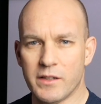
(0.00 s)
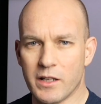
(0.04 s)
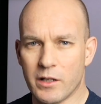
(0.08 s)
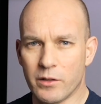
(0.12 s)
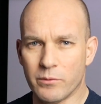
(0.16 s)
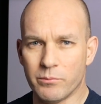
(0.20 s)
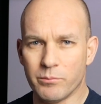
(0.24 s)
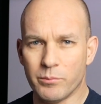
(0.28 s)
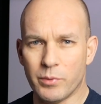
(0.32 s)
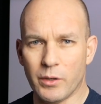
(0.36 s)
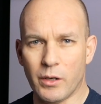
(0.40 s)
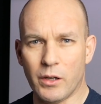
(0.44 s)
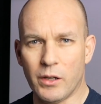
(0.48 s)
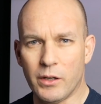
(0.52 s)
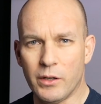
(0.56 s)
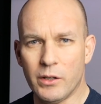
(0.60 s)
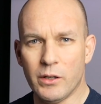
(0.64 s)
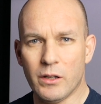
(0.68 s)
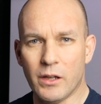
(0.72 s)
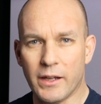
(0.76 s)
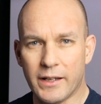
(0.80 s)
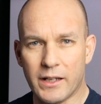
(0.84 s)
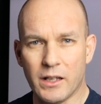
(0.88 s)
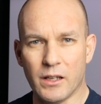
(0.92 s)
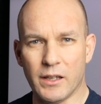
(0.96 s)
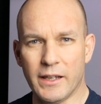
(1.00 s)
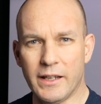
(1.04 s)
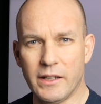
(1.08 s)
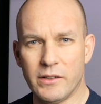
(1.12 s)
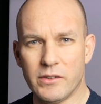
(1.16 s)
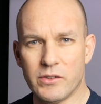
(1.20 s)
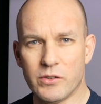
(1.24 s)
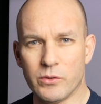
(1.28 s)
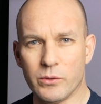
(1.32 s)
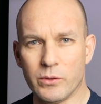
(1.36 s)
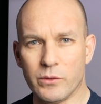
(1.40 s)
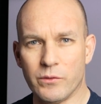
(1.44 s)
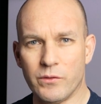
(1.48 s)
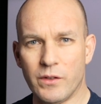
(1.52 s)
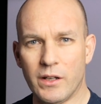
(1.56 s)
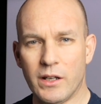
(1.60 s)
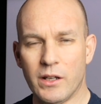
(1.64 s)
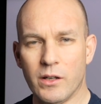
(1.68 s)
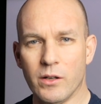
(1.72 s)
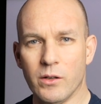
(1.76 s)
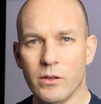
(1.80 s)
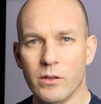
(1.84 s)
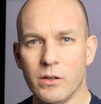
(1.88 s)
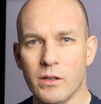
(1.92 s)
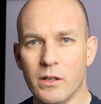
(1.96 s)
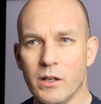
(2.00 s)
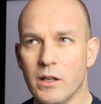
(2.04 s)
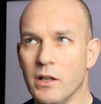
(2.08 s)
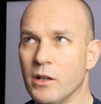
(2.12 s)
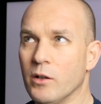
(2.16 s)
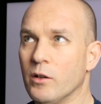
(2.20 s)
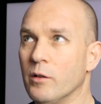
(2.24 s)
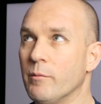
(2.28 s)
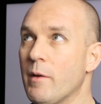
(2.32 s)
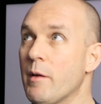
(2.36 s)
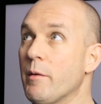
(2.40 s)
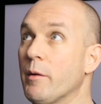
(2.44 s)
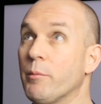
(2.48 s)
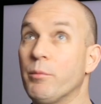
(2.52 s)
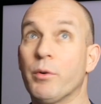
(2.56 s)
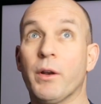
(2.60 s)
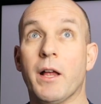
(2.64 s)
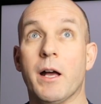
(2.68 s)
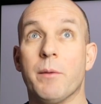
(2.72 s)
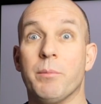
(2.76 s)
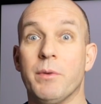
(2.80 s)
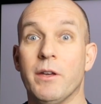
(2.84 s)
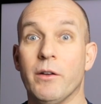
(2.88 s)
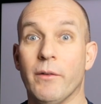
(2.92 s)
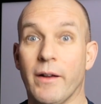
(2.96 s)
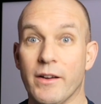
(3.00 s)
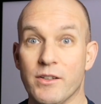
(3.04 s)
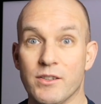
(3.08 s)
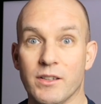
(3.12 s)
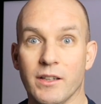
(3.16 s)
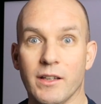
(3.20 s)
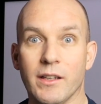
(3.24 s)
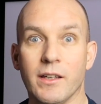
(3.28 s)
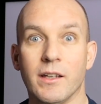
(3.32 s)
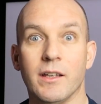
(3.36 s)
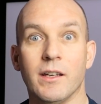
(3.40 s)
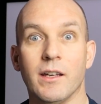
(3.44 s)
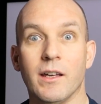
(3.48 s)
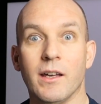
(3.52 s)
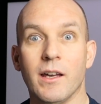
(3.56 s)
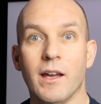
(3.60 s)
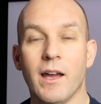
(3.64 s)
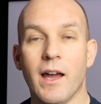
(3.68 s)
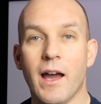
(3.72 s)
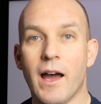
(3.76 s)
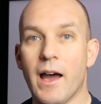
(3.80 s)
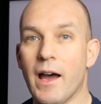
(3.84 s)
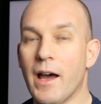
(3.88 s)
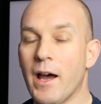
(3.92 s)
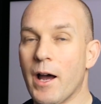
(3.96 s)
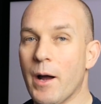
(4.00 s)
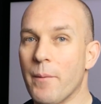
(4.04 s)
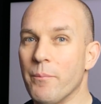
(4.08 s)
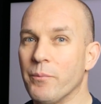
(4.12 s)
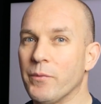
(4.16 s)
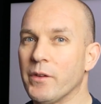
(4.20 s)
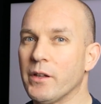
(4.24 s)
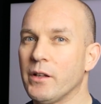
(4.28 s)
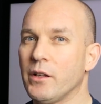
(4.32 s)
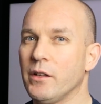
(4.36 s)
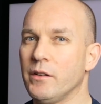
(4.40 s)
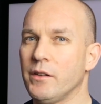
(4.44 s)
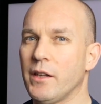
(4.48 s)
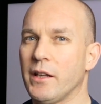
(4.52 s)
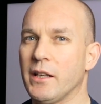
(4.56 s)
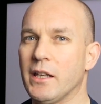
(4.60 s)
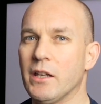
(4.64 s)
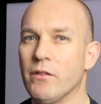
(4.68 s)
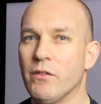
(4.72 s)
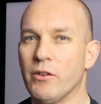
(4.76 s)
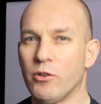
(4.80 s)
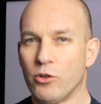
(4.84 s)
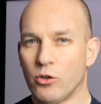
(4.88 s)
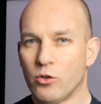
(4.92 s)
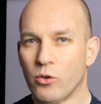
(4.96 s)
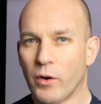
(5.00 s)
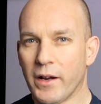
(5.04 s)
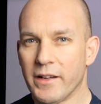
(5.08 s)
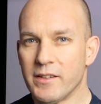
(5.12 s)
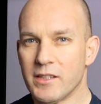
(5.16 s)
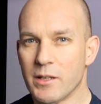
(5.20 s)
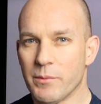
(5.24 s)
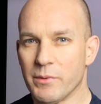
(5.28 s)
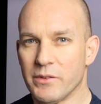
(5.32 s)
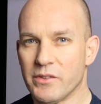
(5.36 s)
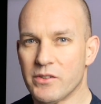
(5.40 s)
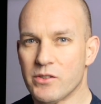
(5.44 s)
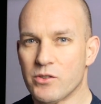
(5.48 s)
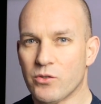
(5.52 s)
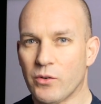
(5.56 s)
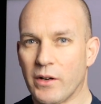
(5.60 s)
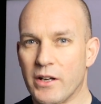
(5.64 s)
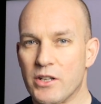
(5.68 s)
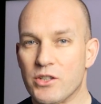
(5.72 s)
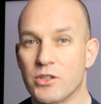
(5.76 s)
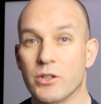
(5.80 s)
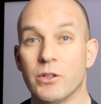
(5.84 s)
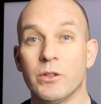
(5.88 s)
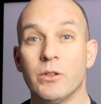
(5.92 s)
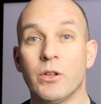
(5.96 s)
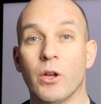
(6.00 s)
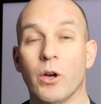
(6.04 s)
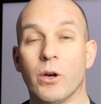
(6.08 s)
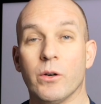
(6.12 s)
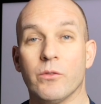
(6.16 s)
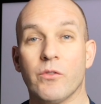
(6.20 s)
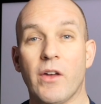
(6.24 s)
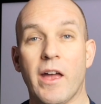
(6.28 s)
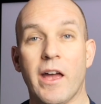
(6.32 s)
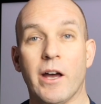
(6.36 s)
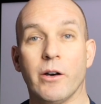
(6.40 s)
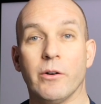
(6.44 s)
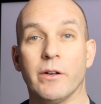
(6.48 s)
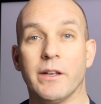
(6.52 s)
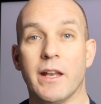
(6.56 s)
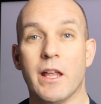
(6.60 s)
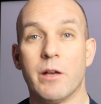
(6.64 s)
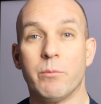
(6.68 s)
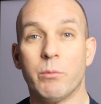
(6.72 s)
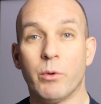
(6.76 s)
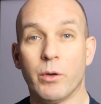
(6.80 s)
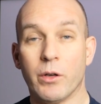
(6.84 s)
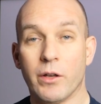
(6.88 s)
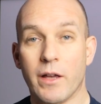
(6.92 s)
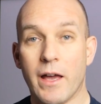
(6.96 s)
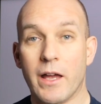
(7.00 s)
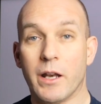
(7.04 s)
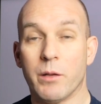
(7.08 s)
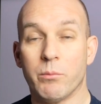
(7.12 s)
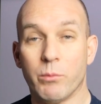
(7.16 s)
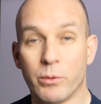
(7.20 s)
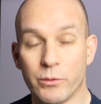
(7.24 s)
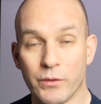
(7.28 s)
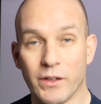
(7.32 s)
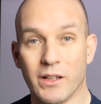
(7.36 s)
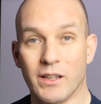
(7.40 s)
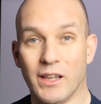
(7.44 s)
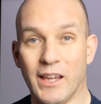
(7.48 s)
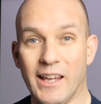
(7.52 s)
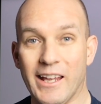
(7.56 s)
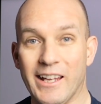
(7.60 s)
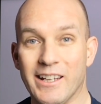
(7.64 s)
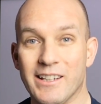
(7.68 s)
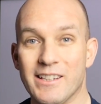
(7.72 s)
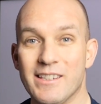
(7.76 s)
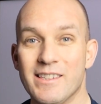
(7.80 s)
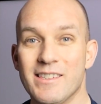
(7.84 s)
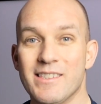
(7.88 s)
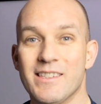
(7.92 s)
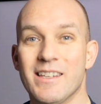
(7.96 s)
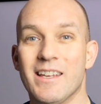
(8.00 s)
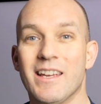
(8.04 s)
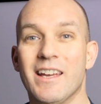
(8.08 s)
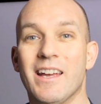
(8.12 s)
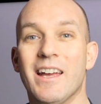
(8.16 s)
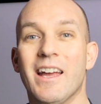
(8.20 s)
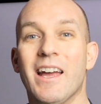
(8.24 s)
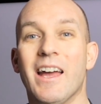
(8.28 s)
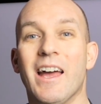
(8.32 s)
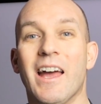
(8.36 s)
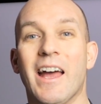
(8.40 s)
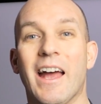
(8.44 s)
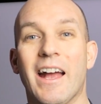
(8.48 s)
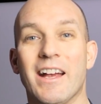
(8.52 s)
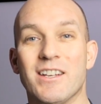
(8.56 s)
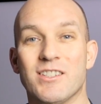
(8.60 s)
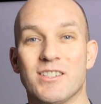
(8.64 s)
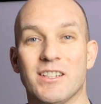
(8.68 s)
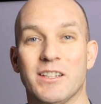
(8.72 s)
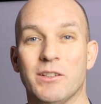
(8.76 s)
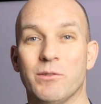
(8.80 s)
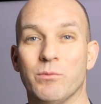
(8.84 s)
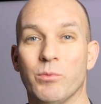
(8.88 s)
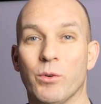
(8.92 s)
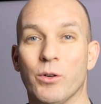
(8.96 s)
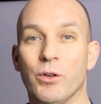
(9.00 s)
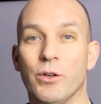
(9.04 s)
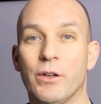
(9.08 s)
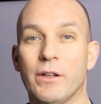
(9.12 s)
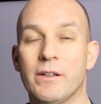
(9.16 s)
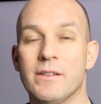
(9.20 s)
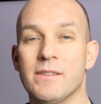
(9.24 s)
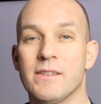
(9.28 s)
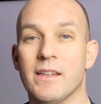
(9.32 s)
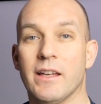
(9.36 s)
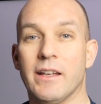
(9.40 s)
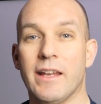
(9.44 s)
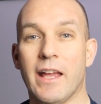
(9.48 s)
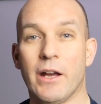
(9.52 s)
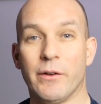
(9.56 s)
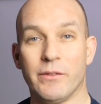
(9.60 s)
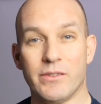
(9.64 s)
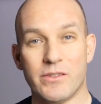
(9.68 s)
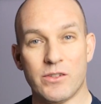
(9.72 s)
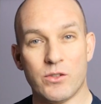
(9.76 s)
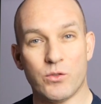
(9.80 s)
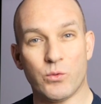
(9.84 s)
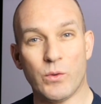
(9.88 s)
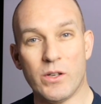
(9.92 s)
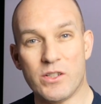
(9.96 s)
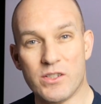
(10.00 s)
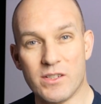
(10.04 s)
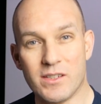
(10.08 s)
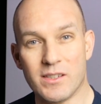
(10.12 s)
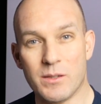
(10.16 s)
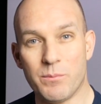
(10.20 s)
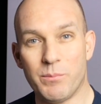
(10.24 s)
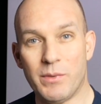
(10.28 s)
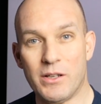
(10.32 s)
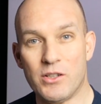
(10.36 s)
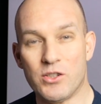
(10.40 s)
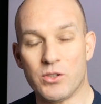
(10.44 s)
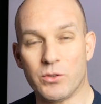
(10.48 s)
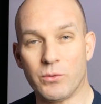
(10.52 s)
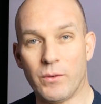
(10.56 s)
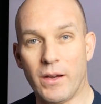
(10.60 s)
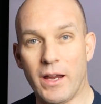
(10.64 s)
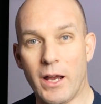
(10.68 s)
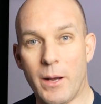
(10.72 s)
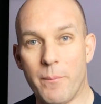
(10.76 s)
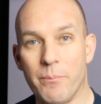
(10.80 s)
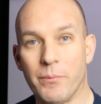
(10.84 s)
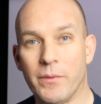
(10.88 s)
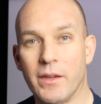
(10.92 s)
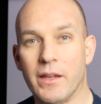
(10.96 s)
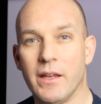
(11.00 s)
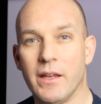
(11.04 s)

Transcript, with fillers: down below, like a link to a video, or maybe I'll put it up here actually. Um, they give a great demonstration of how an anamorphic lens actually works and how it stretches the picture out.